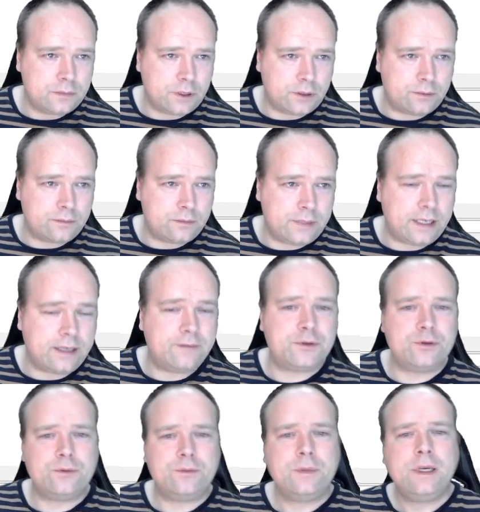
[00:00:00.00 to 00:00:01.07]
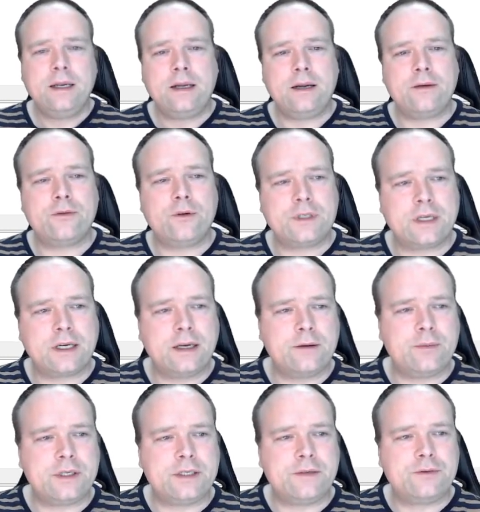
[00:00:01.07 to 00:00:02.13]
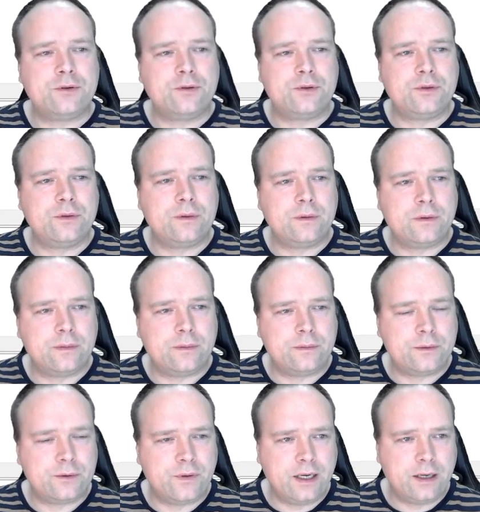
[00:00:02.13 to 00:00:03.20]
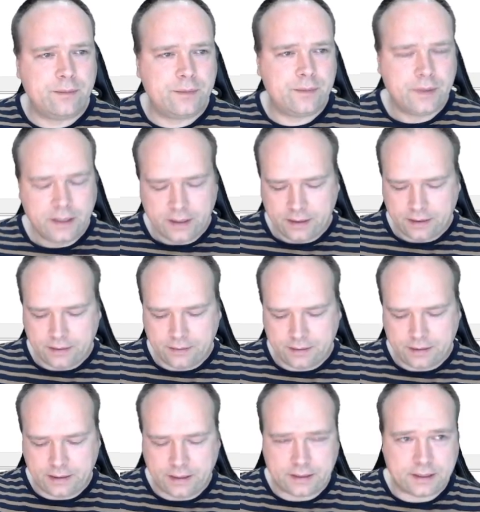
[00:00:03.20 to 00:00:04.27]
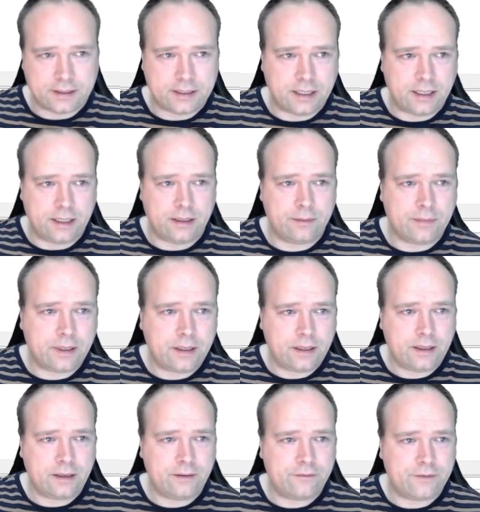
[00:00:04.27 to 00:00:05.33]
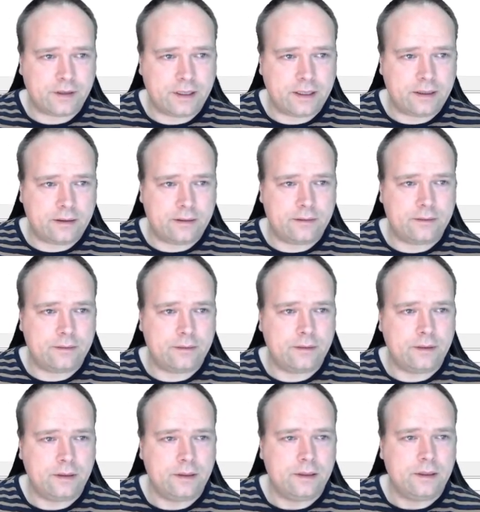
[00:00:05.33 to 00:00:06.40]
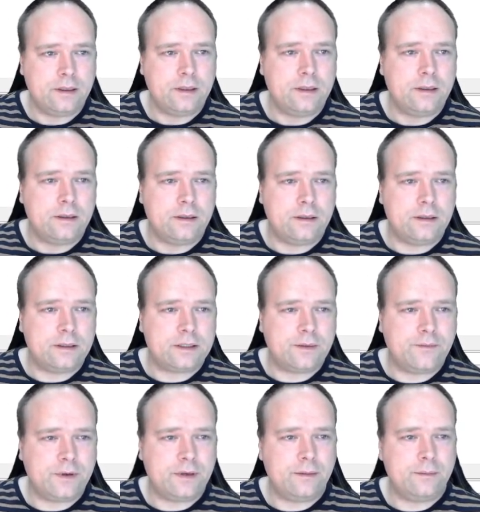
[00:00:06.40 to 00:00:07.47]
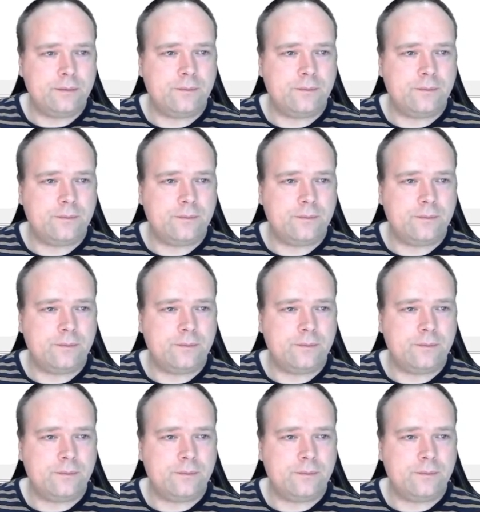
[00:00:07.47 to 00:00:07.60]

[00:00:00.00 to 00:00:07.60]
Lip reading: No, yeah, F2. Of course, I can press F2 to rename. Then I can say my file something.